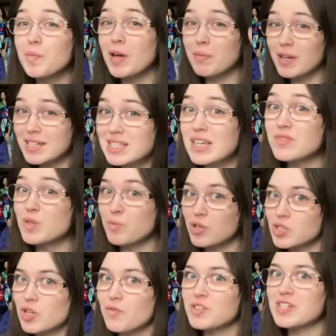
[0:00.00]
bit because it gives you more
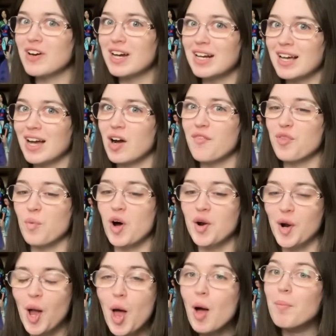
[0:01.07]
surface area to kick off the
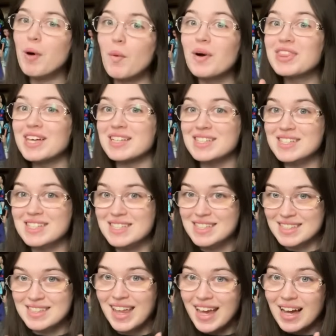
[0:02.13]
water. But with a
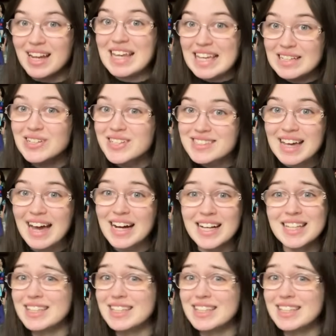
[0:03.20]
like a eel tail,